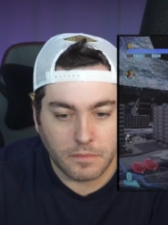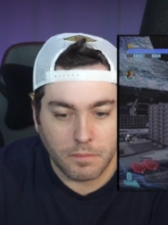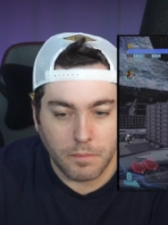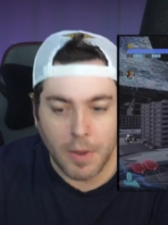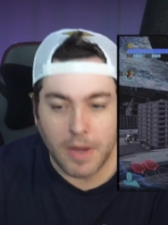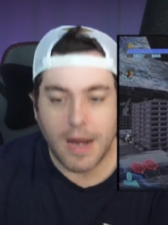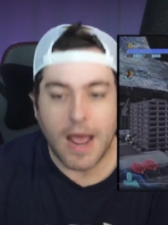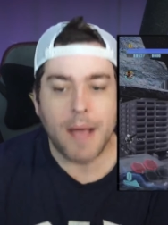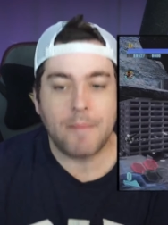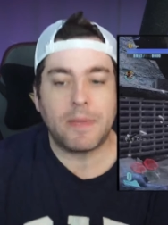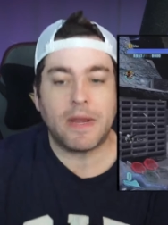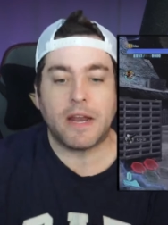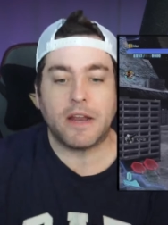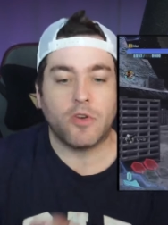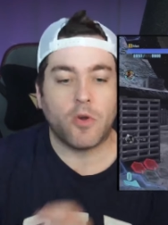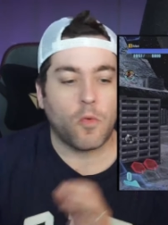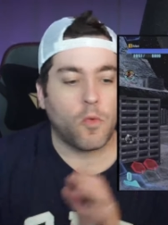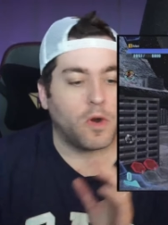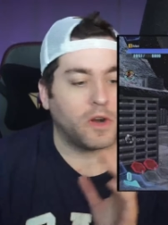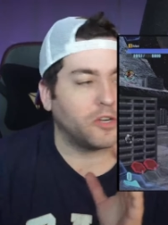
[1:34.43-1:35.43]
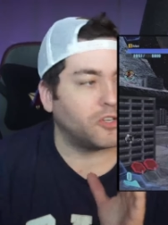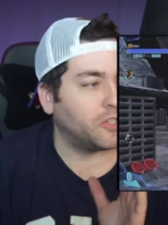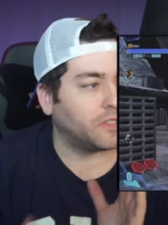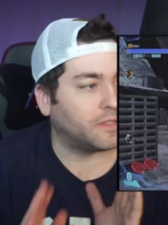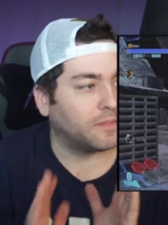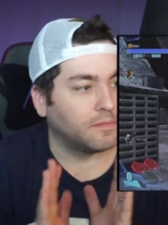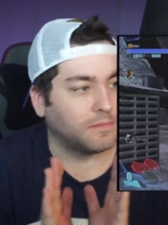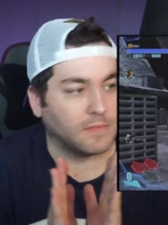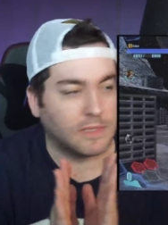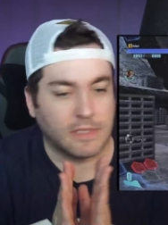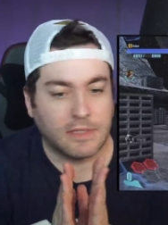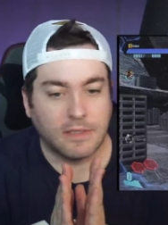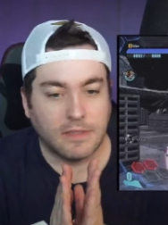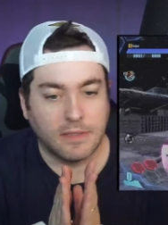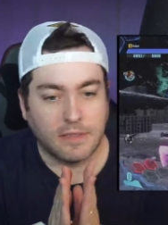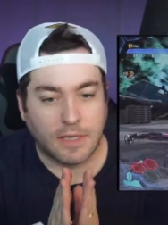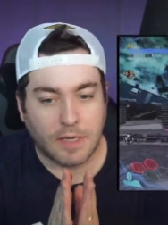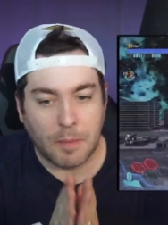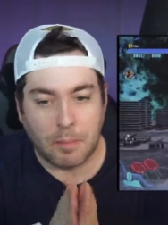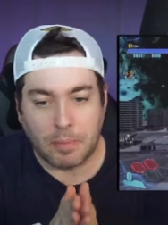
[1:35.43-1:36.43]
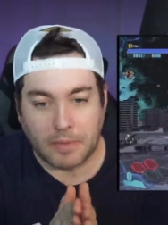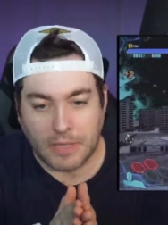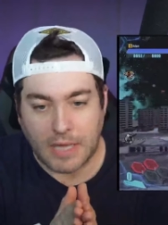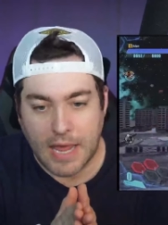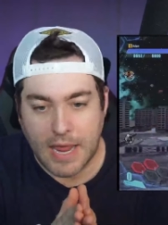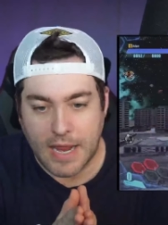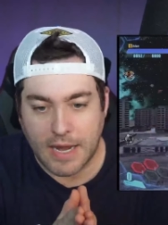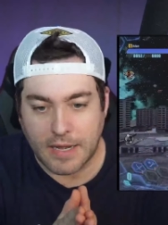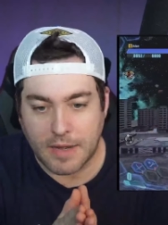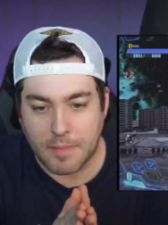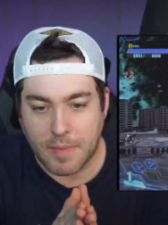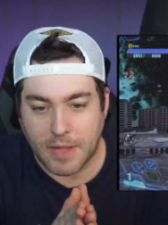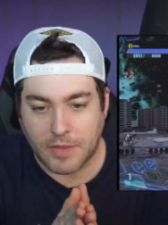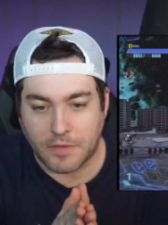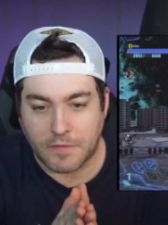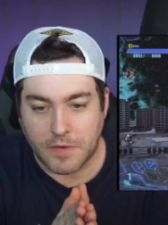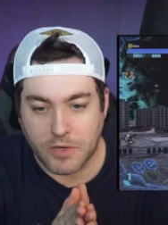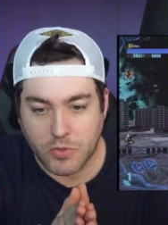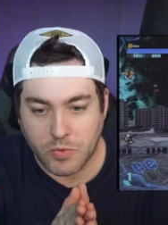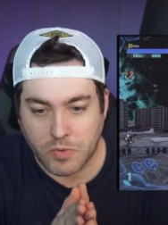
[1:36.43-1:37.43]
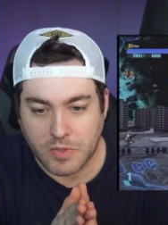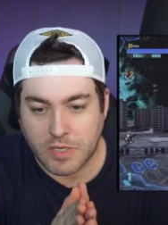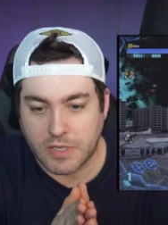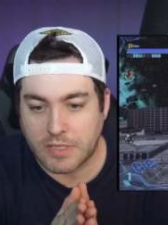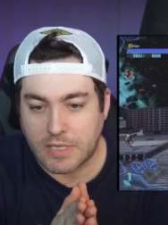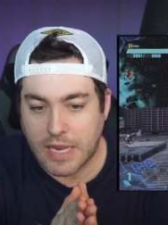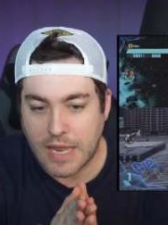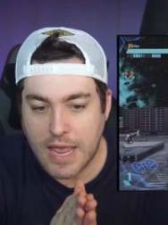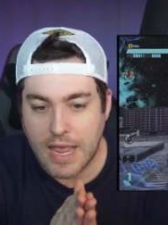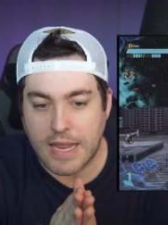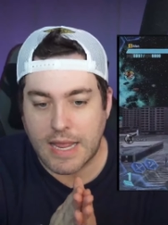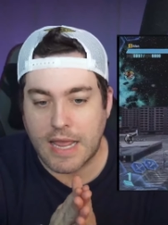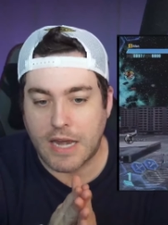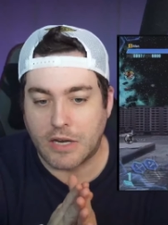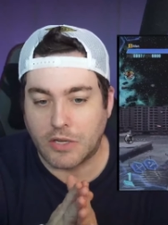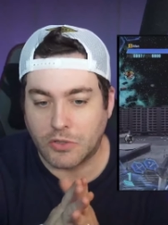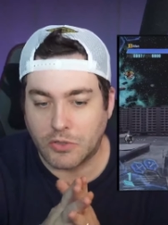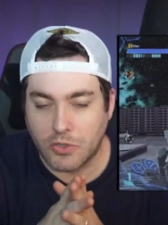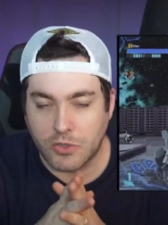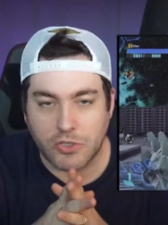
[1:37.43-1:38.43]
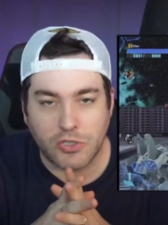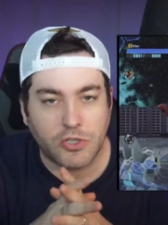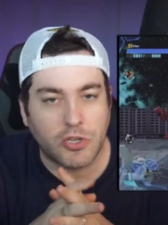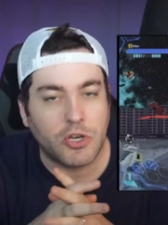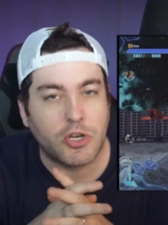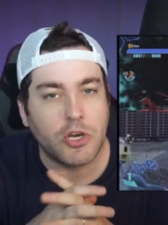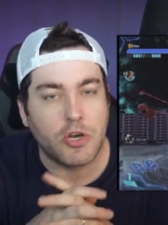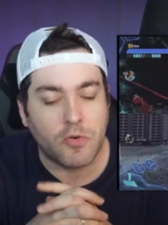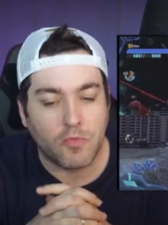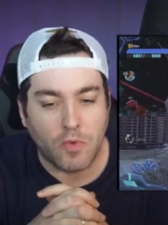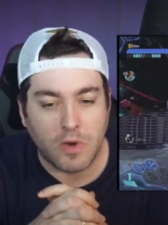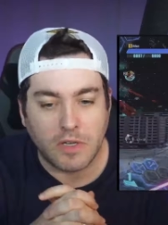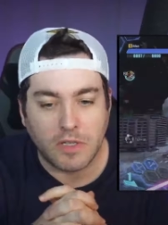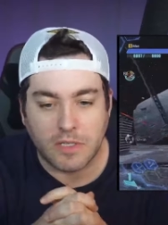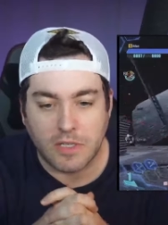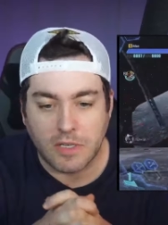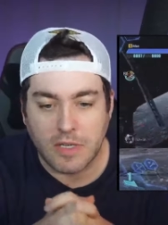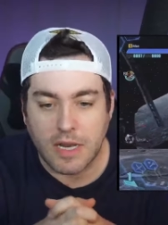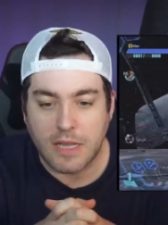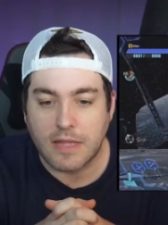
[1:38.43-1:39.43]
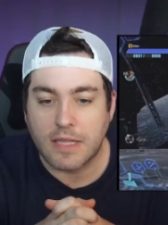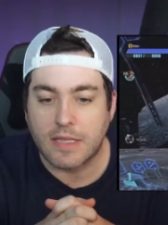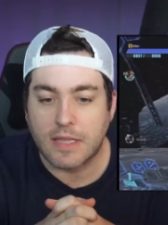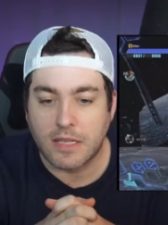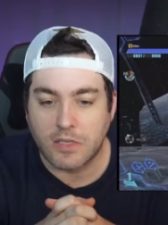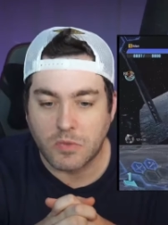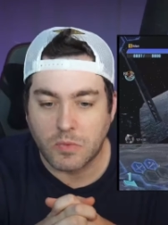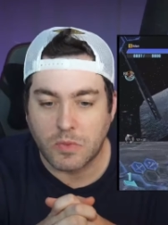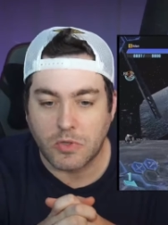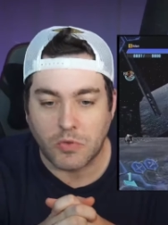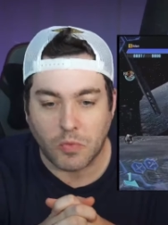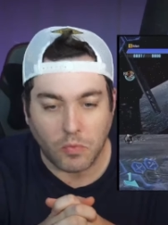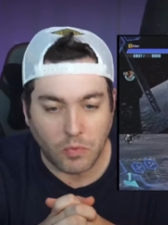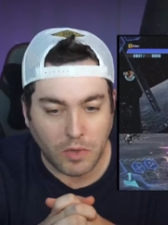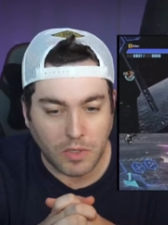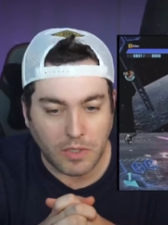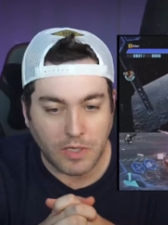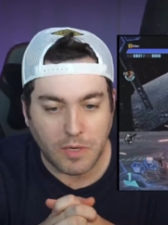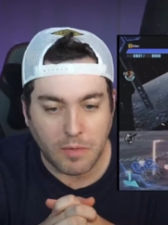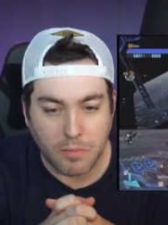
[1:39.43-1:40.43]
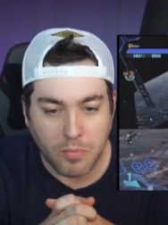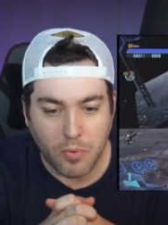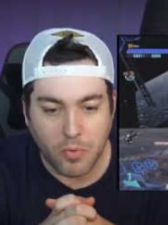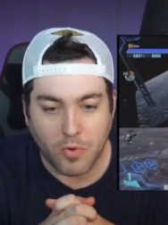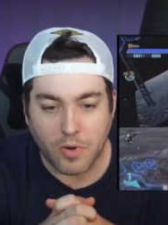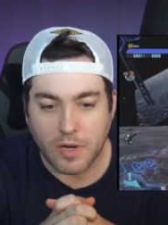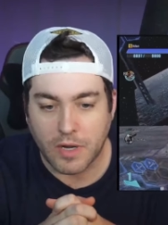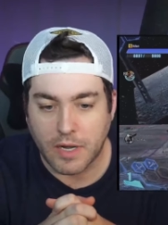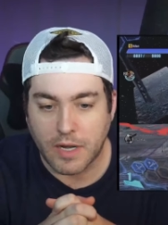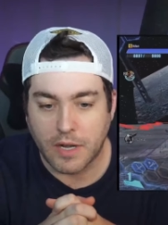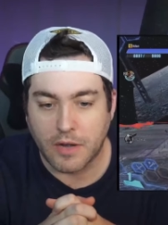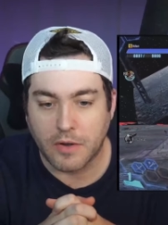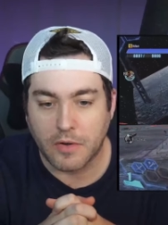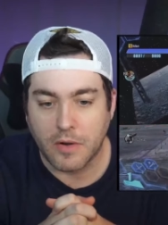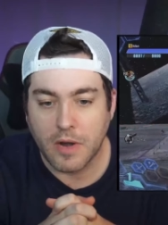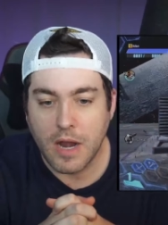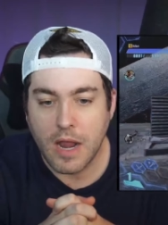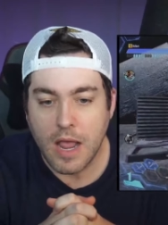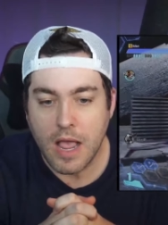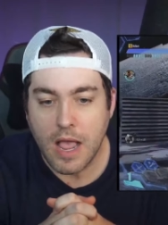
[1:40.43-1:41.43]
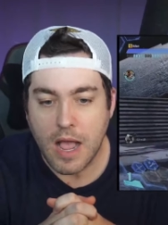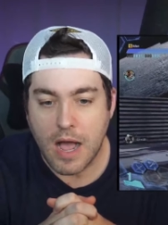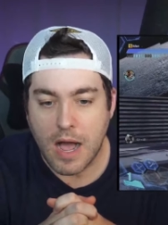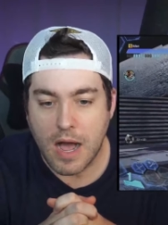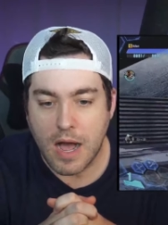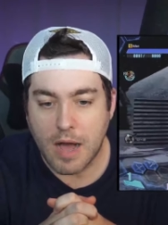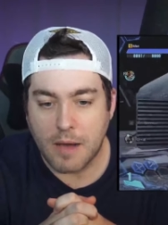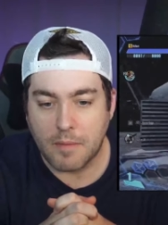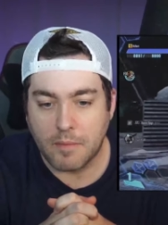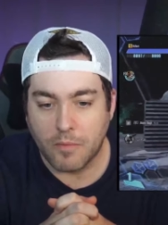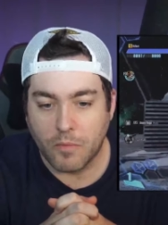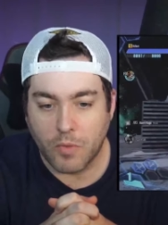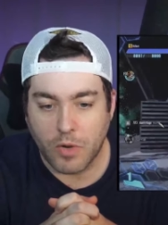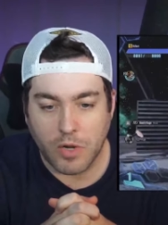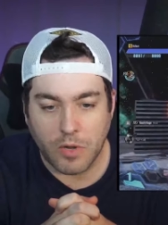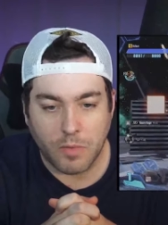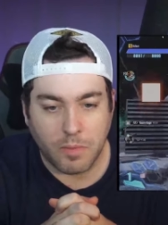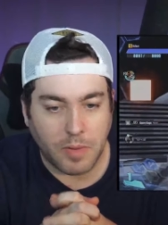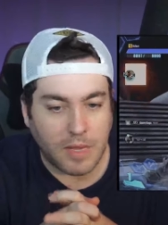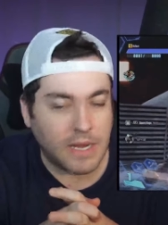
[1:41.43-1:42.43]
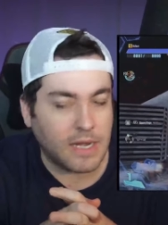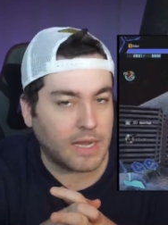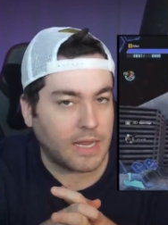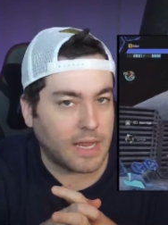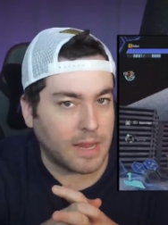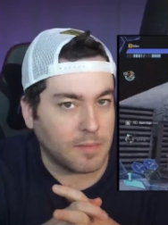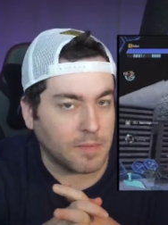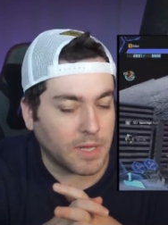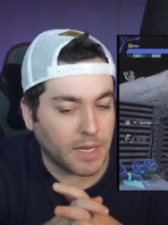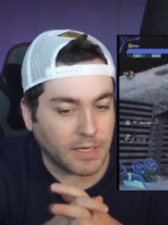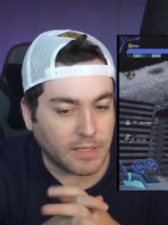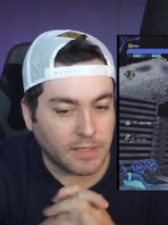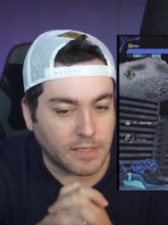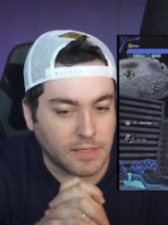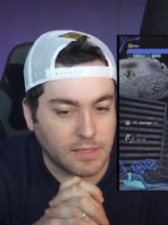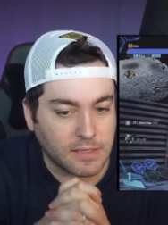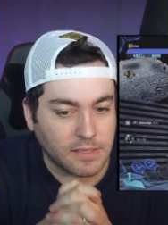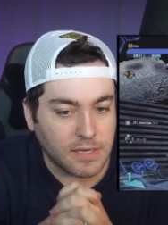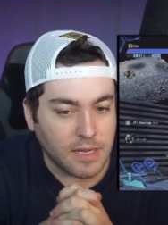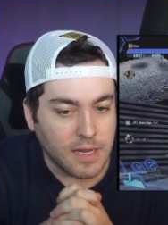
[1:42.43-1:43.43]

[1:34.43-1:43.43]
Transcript: But, I mean, I don't want to just complain about the visuals because, again, it looks good and it runs good, and I think that's what's really important here when you're playing a game like this.